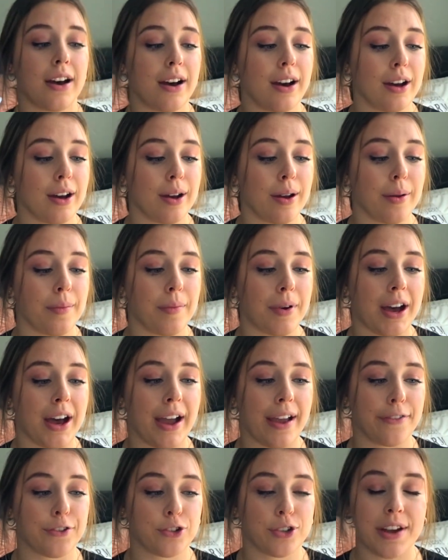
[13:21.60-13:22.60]

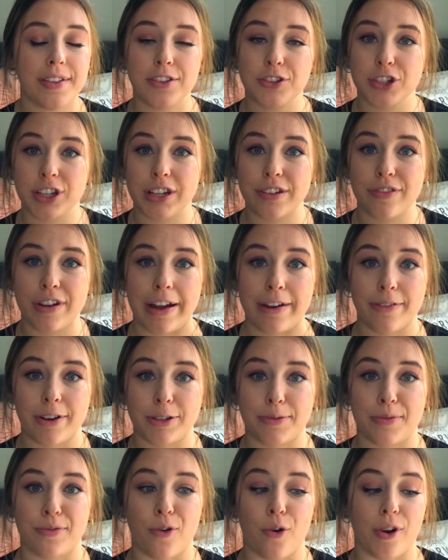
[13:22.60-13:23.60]
I've tried the chicken fried
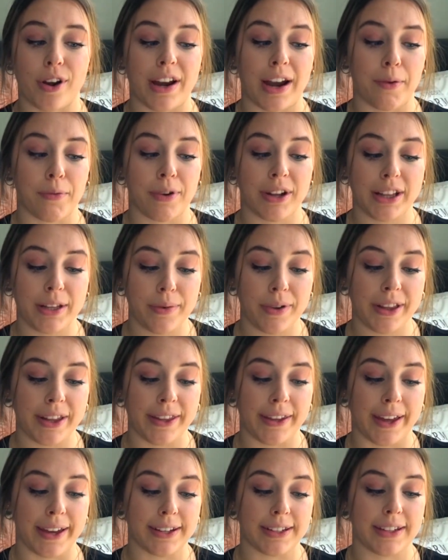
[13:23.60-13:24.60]
rice before and I
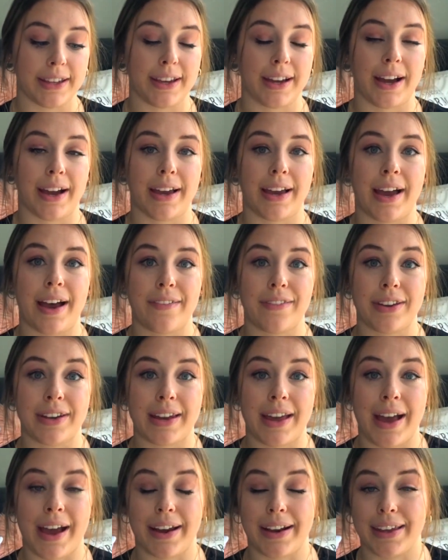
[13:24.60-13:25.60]
really liked it. I
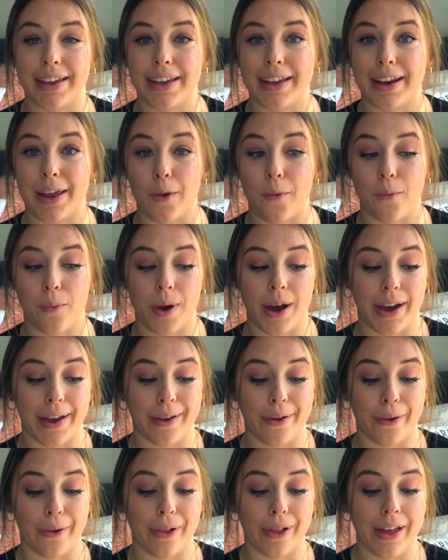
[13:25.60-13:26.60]
haven't had it in a
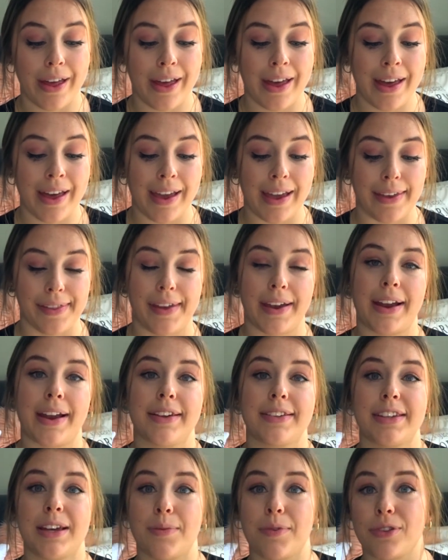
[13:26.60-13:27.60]
while. And like
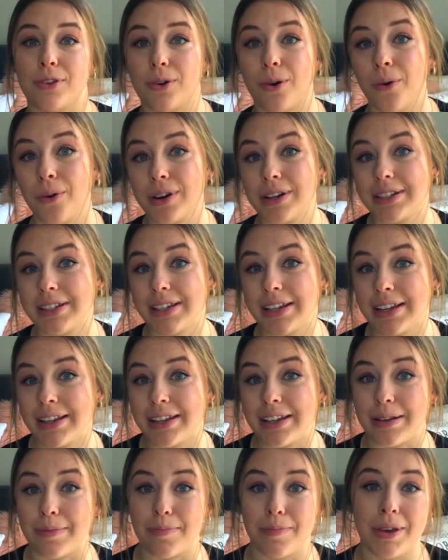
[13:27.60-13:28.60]
I said, with
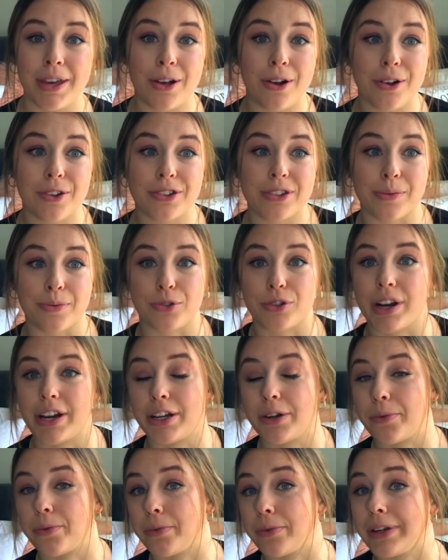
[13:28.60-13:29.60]
quarantine and meals, I'm
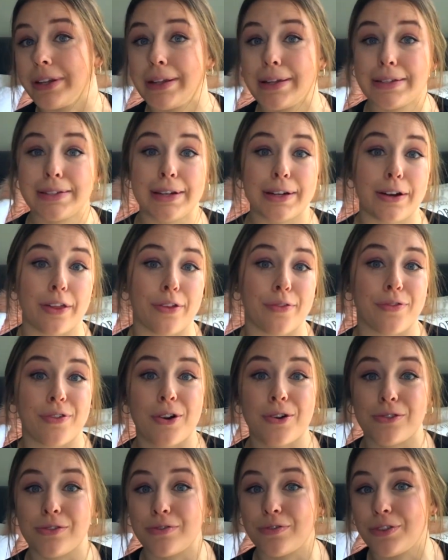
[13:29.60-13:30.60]
trying to really stick to the
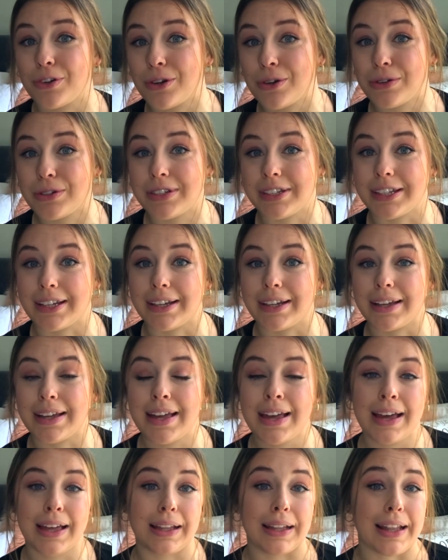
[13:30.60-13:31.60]
frozen food to
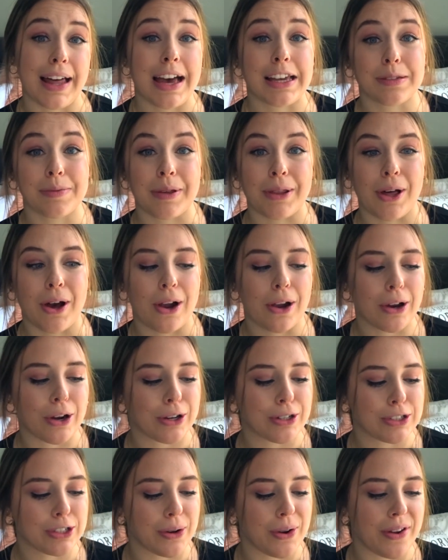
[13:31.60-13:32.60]
last me
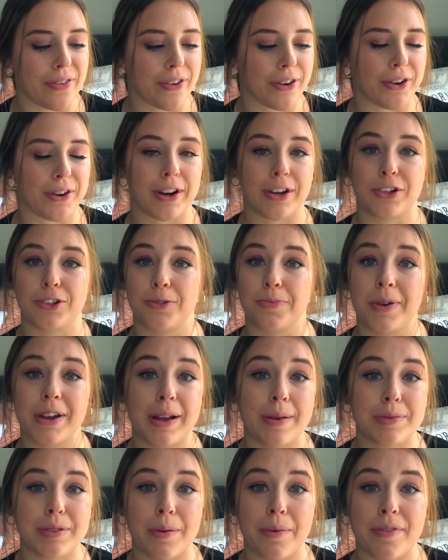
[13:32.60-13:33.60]
longer. So I figured I'd just
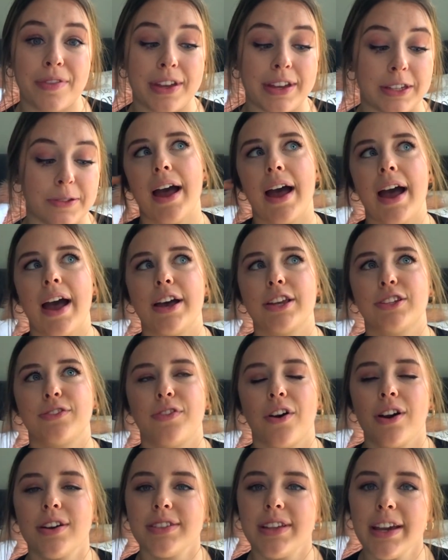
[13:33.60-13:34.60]
pick up some of this. As
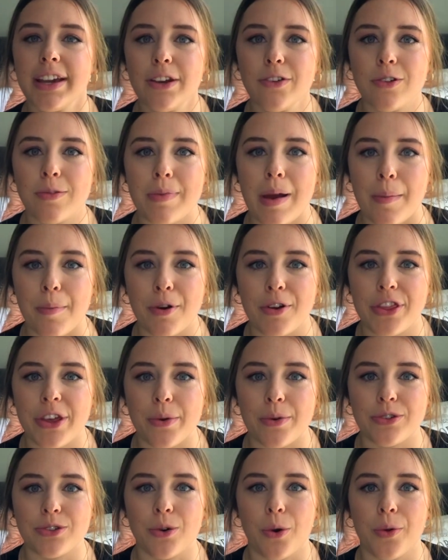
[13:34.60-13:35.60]
far as I can remember,
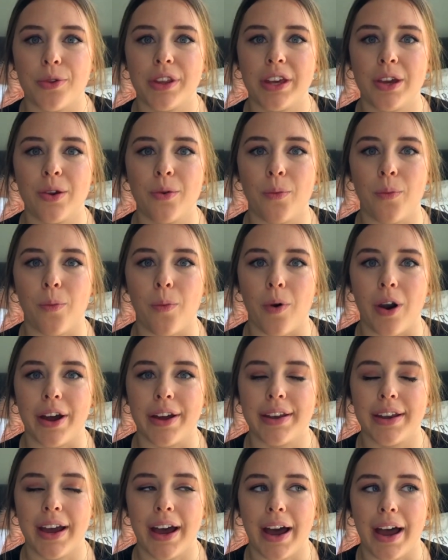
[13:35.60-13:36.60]
there was only
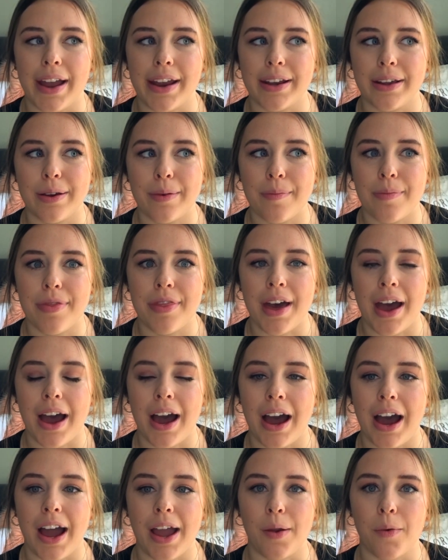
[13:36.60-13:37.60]
one item
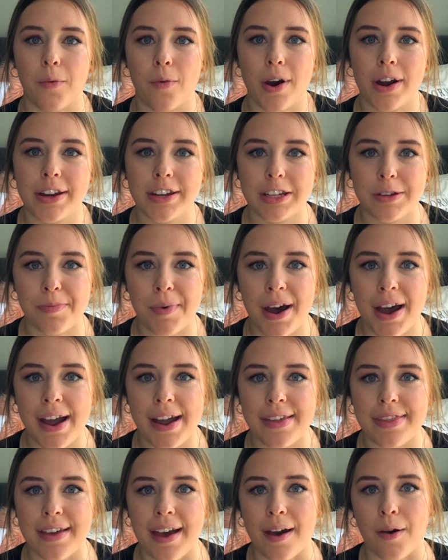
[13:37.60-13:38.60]
that I wanted to
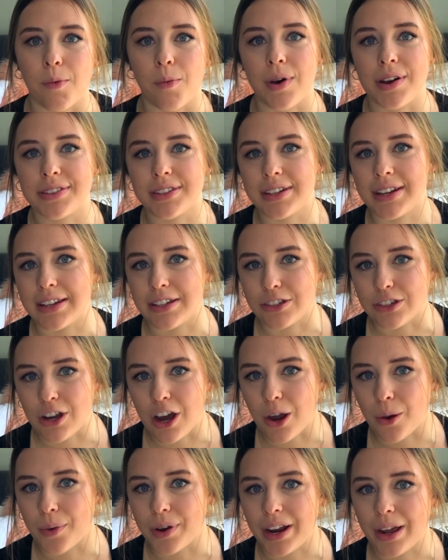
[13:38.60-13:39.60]
buy that wasn't in
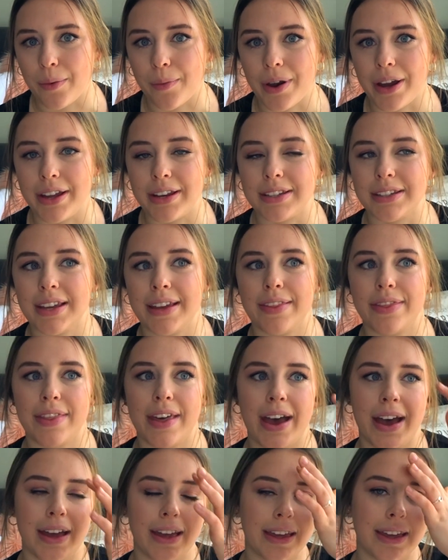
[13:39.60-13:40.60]
stock when I went, and
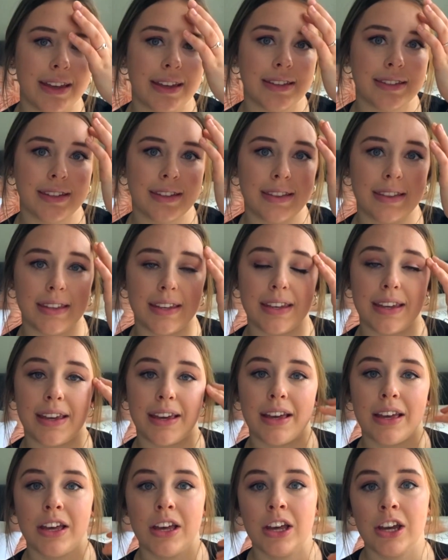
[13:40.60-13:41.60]
that is
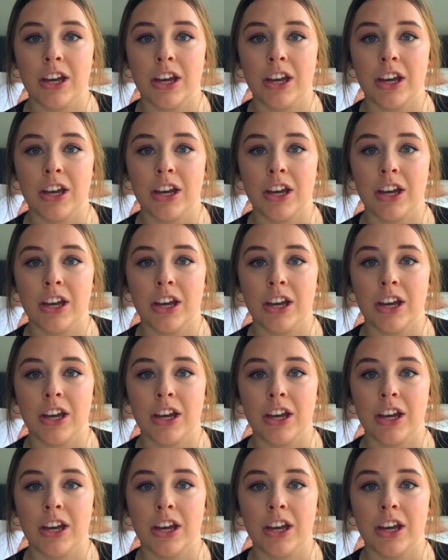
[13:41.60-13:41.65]
the